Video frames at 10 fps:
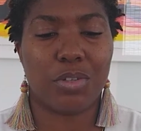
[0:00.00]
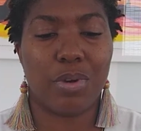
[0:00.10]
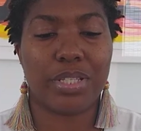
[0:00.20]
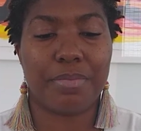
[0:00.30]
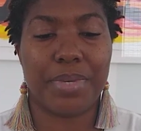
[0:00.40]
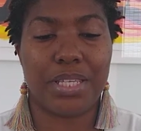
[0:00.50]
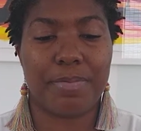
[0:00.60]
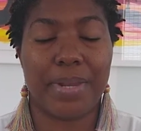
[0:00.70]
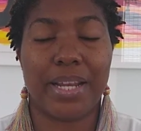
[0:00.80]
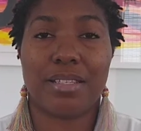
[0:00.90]
going to be
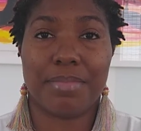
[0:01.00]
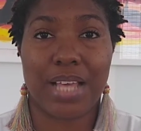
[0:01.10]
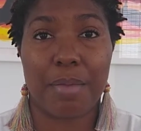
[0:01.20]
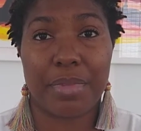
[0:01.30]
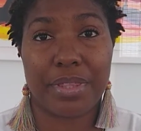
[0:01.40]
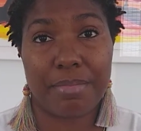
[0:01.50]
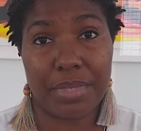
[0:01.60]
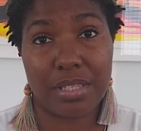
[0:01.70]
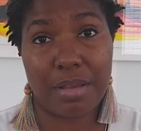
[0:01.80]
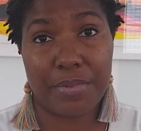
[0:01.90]
spending some time with them
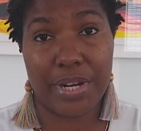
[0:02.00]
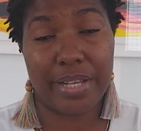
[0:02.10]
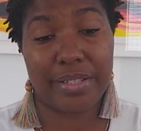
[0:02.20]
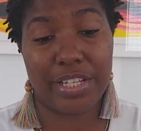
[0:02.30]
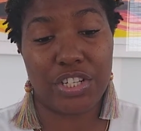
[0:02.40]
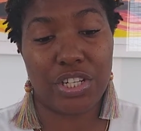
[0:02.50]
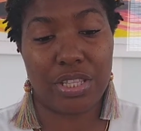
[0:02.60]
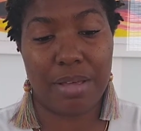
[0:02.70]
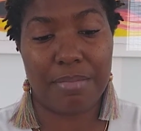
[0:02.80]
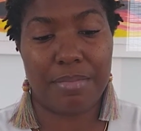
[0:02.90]
this summer and teaching
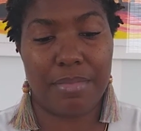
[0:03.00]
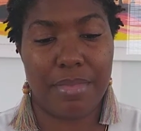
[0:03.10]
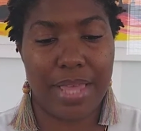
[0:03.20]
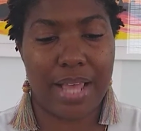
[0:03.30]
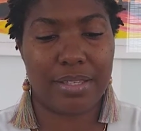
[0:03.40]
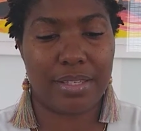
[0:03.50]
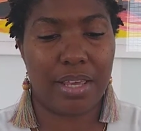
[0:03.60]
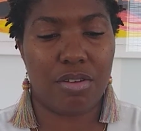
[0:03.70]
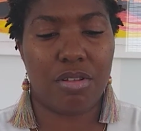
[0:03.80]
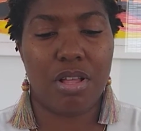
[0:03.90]
them that
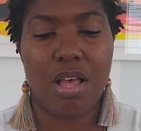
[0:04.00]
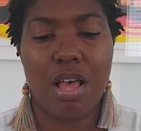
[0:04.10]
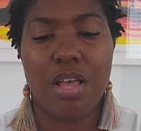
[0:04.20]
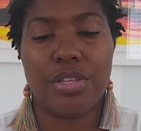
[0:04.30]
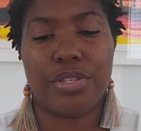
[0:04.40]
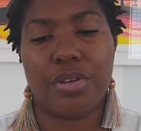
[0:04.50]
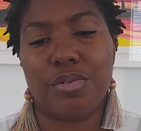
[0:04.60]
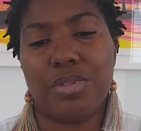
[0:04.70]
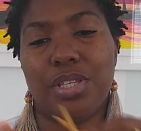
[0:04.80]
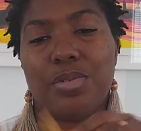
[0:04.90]
skill.
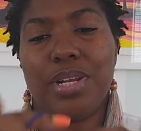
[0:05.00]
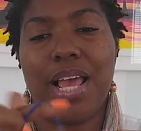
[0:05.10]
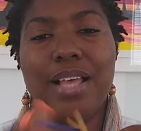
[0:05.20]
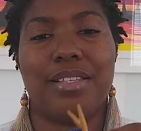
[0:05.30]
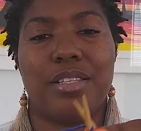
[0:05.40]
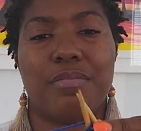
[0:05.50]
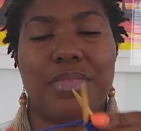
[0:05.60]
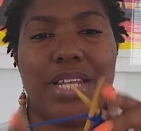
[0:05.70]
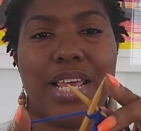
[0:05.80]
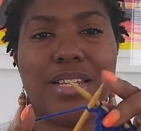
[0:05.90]
So this one has
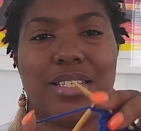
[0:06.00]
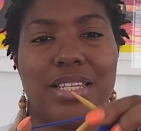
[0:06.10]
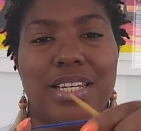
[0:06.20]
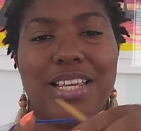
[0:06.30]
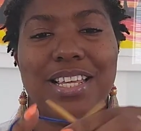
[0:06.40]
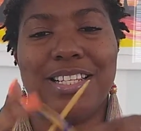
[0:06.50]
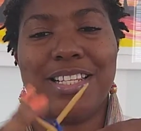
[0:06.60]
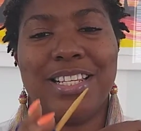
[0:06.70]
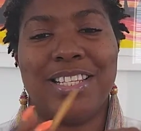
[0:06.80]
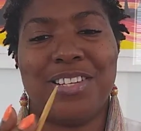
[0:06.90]
some knit in it.
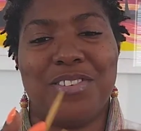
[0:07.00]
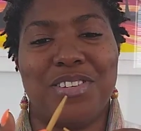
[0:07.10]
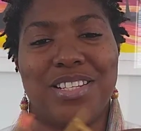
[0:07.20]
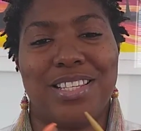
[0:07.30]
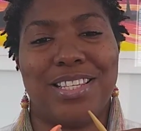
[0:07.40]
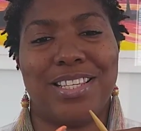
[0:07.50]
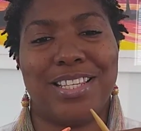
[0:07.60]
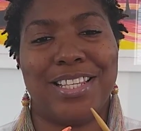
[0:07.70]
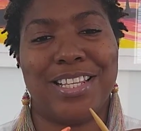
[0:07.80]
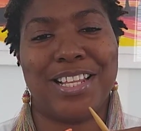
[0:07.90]
So it's
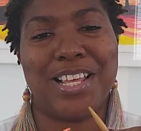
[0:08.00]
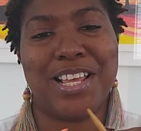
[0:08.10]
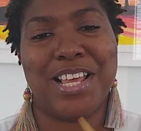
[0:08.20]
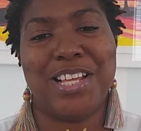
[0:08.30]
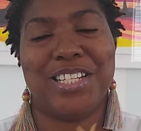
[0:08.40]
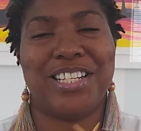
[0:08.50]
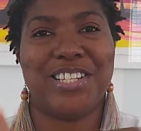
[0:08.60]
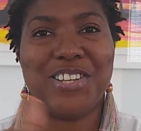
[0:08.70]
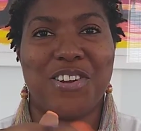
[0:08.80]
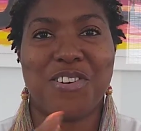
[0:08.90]

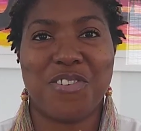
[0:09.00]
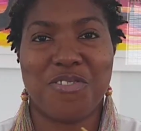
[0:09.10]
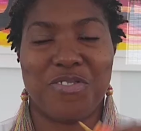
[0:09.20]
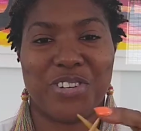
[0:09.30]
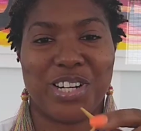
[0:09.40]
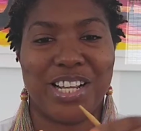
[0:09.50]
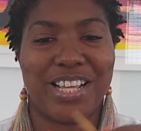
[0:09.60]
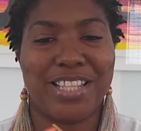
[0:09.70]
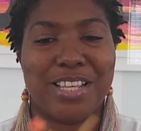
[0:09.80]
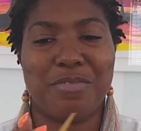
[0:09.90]
just yarn over
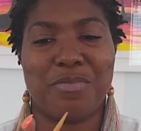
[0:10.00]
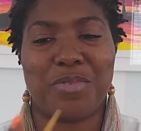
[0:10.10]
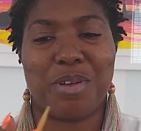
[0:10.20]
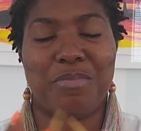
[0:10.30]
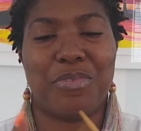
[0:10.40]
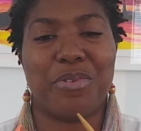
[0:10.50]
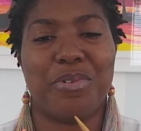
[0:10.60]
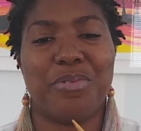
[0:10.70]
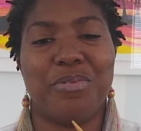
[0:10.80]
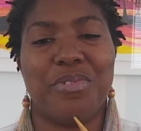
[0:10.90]
and then come
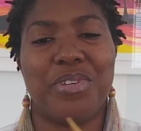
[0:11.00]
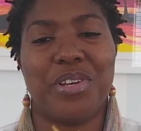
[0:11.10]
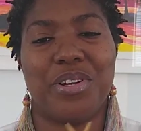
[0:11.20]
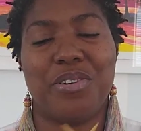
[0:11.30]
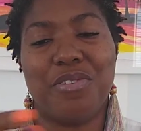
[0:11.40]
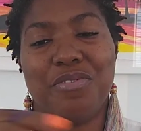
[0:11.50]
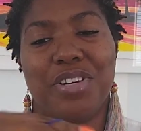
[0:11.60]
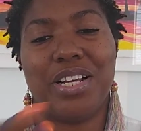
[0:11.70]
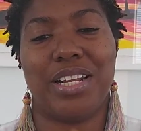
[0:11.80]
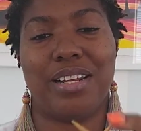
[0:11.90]
through, yarn
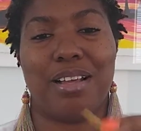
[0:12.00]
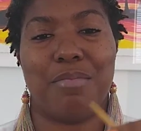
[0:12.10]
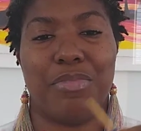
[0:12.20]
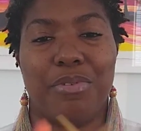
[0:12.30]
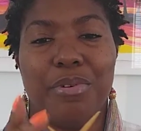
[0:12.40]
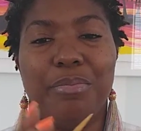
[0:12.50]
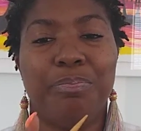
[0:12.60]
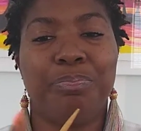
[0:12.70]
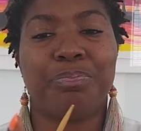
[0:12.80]
over and then come through.